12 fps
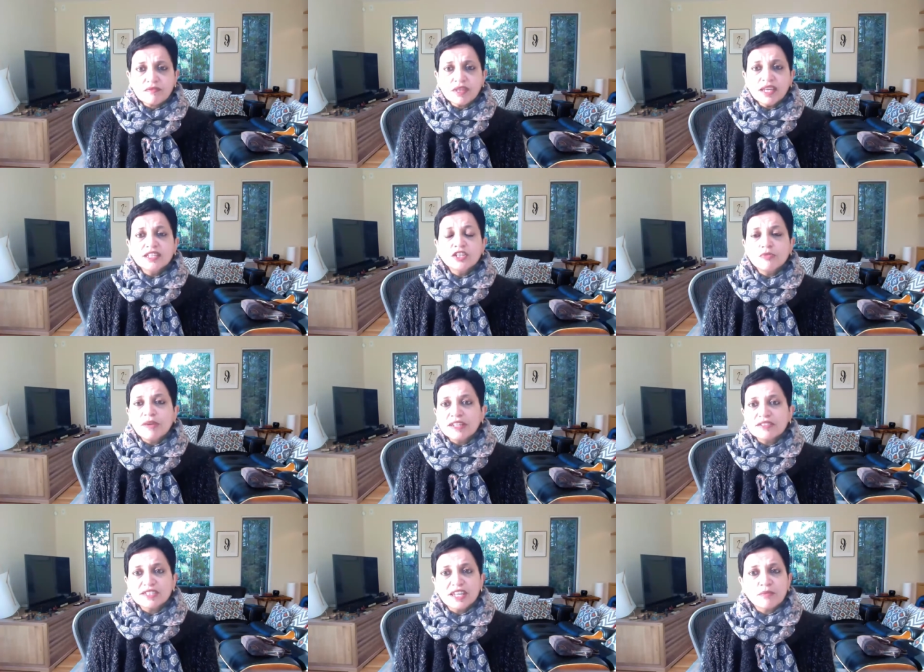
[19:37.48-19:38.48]

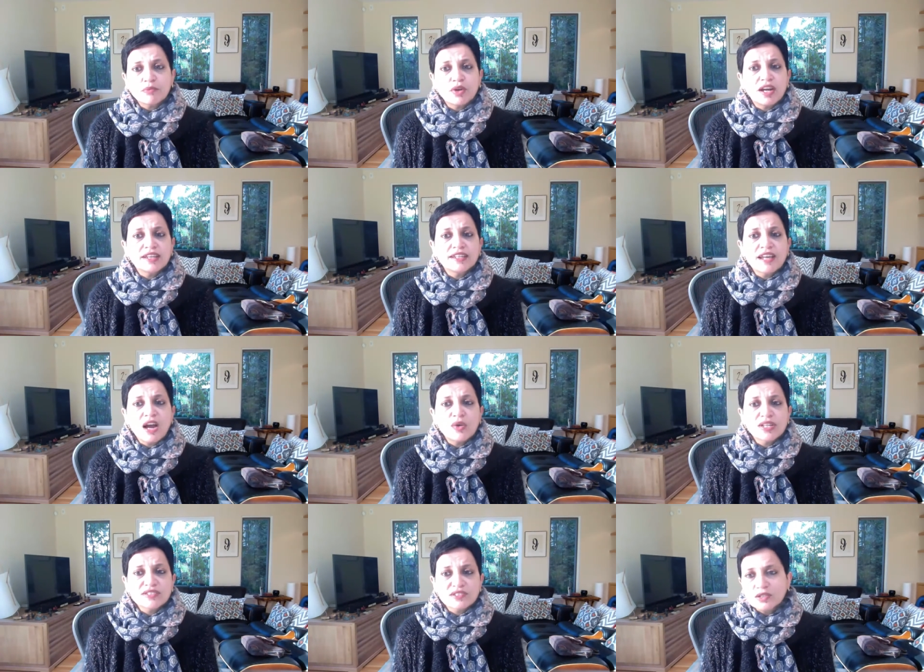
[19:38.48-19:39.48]
Incubators take pride in how
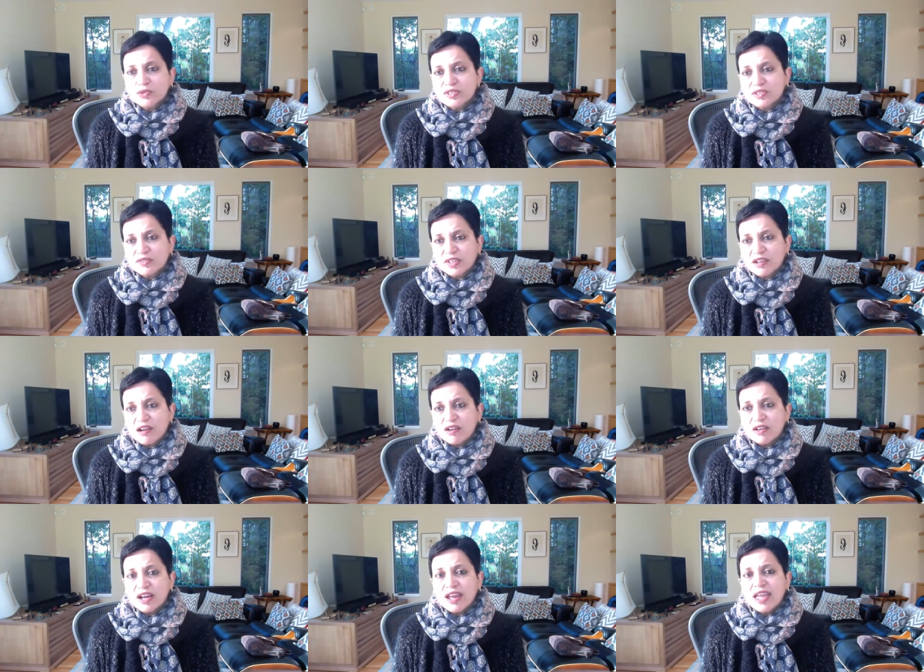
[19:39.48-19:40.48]
exclusive they
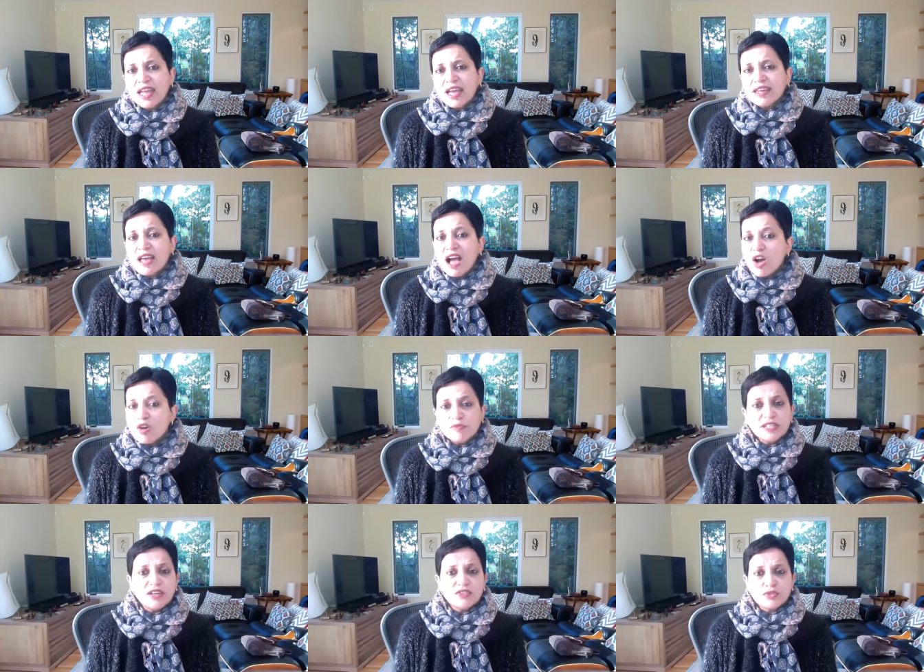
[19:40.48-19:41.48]
are and how
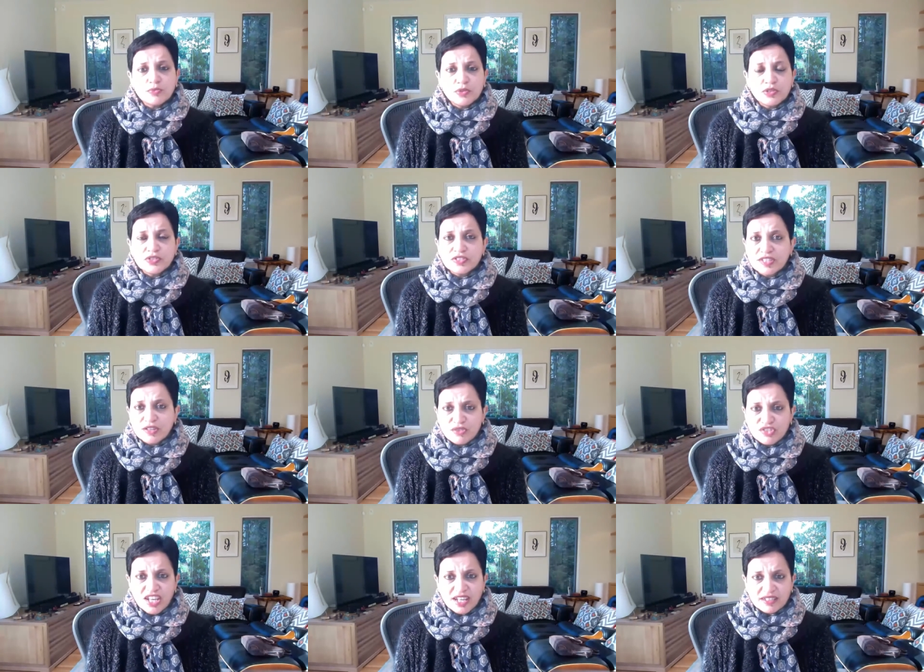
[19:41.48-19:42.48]
many entrepreneurs they
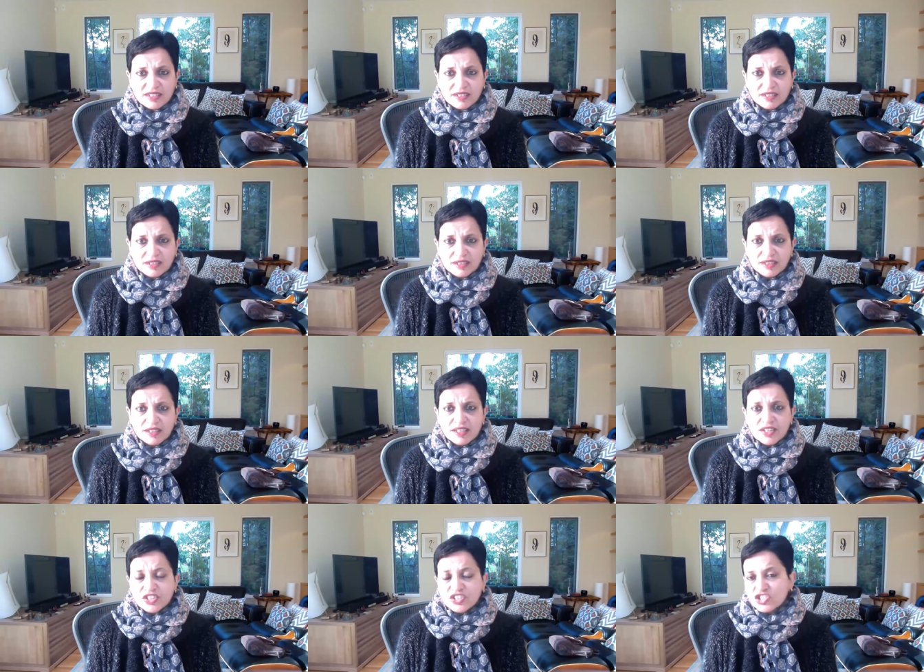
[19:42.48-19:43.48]
reject.
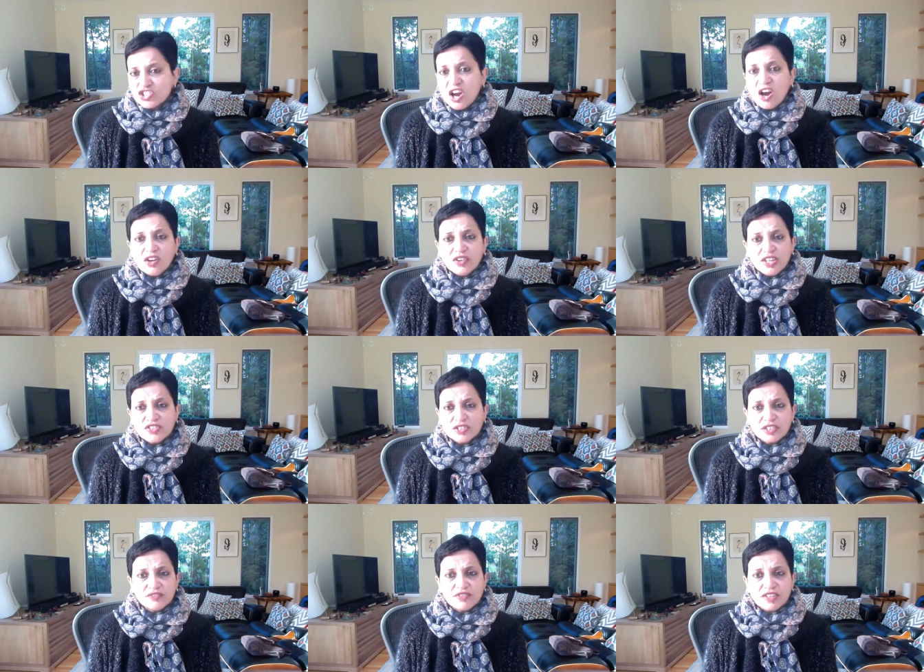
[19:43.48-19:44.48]
Star angel
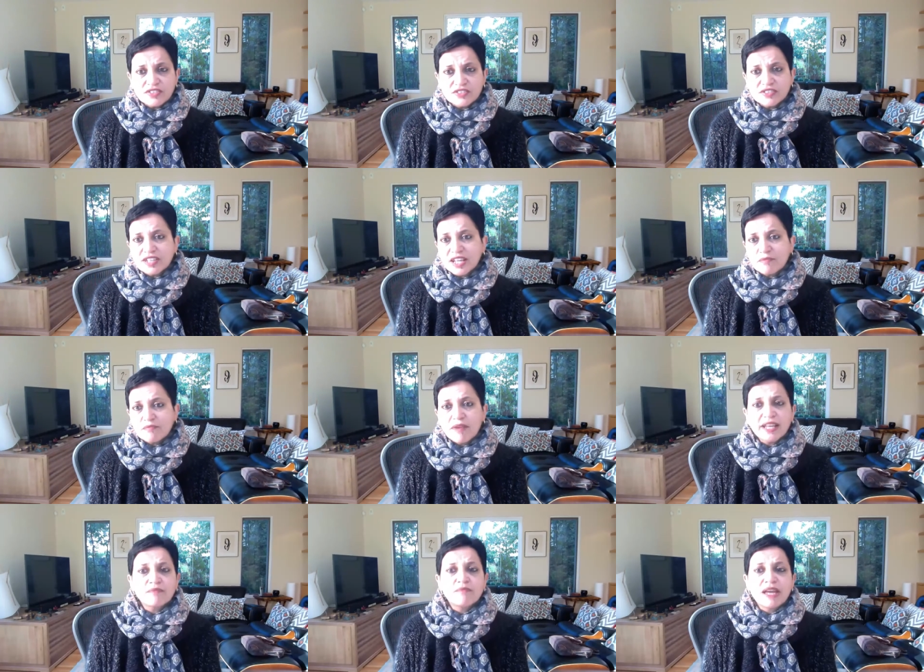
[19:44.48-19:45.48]
investors like
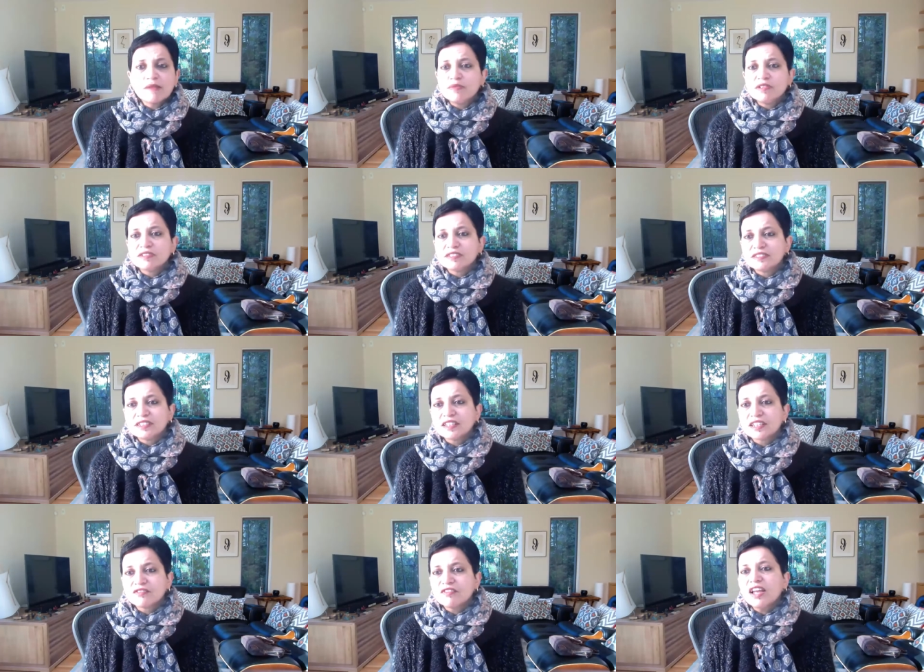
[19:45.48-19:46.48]
Mike Maples in
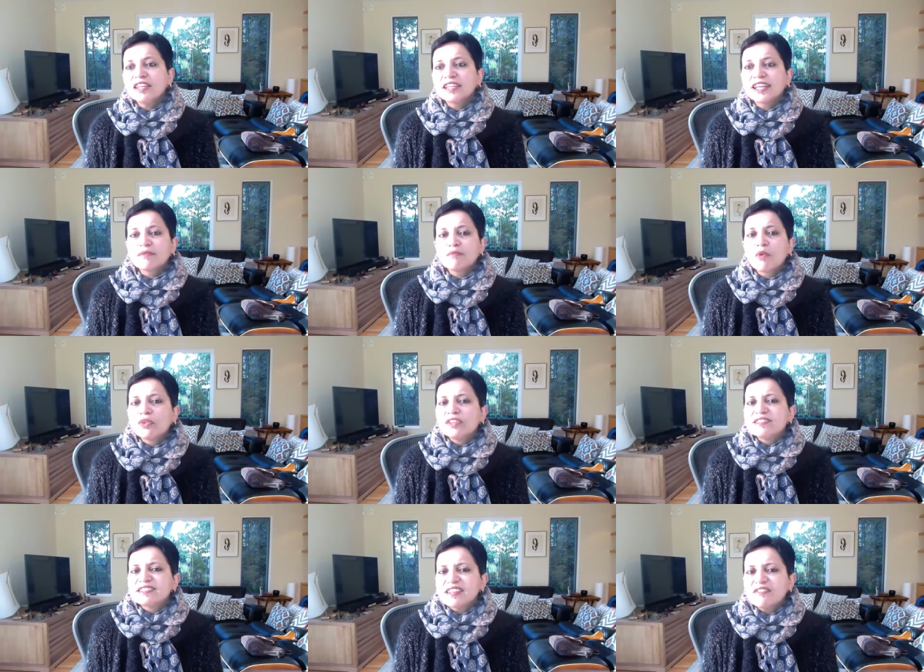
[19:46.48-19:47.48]
Silicon Valley get more than
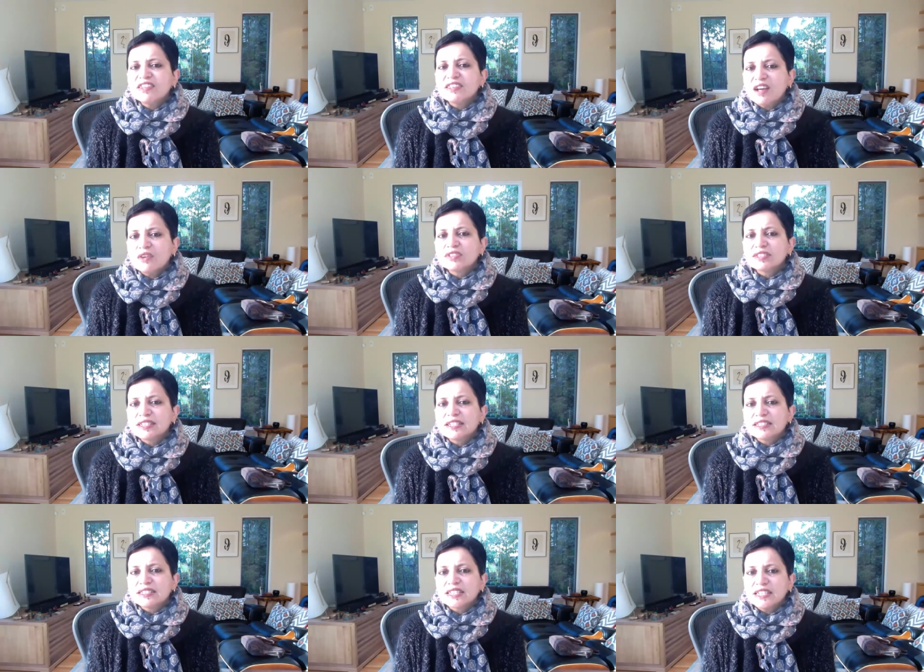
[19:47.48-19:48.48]
7,000
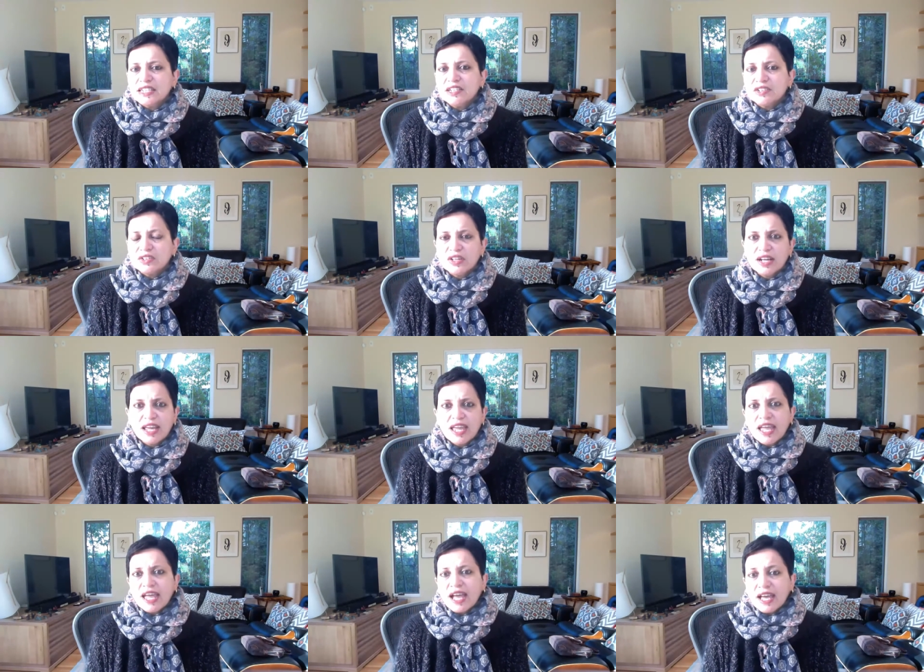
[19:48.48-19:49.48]
deals a year
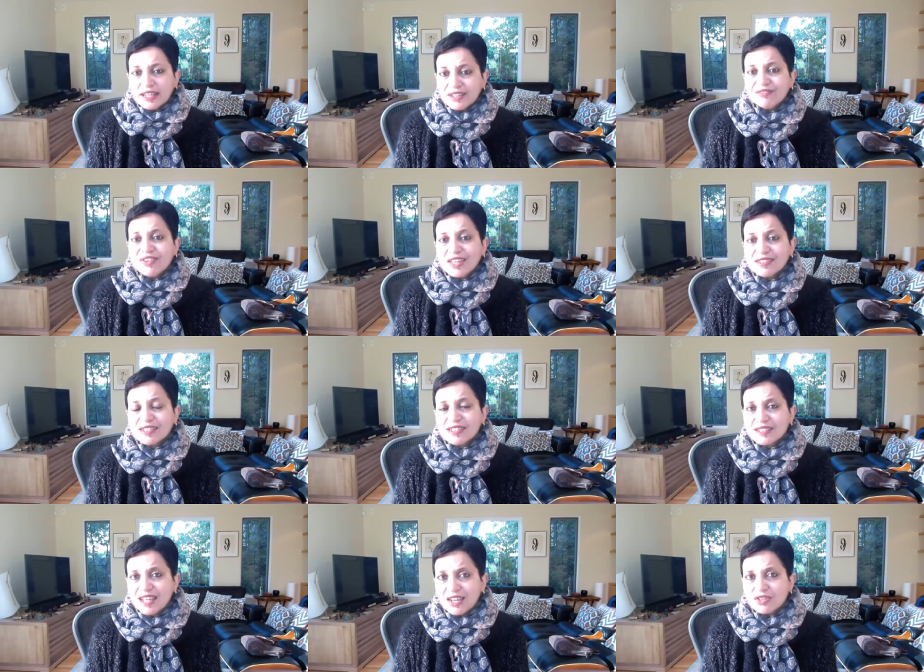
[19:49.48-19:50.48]
and invest
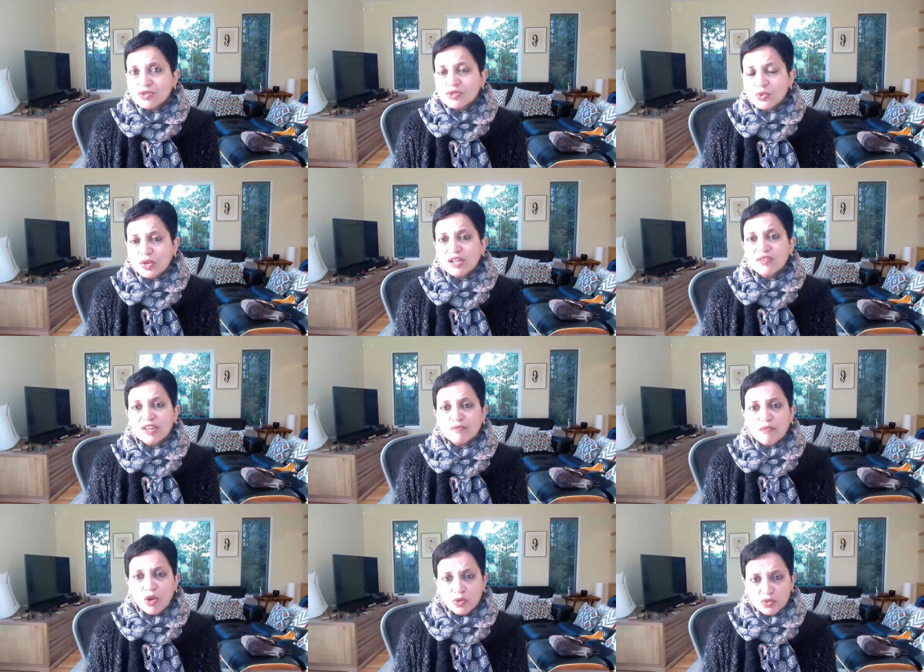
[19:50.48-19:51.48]
in 10 to 12 at
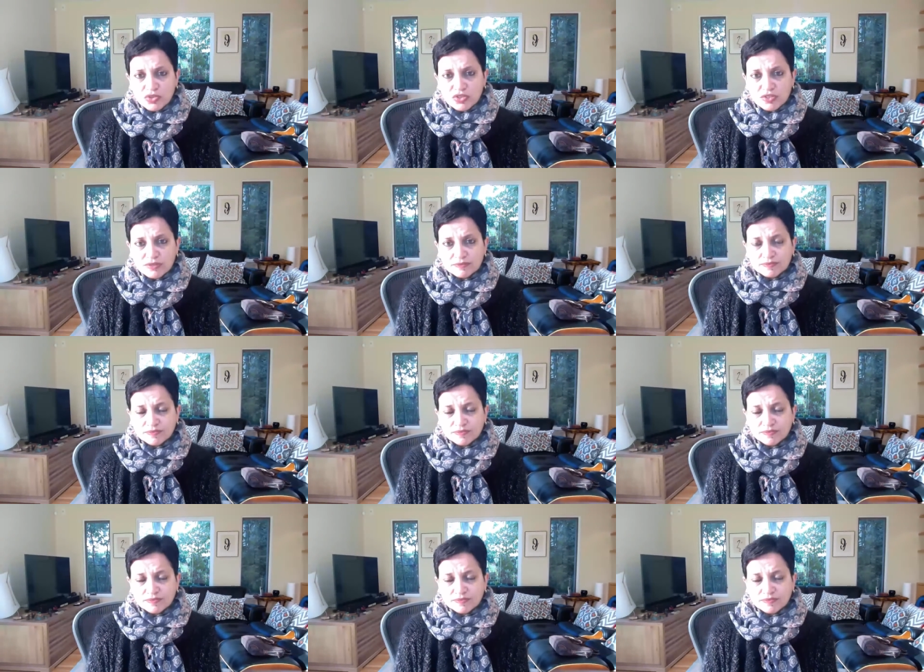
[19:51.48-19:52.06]
most.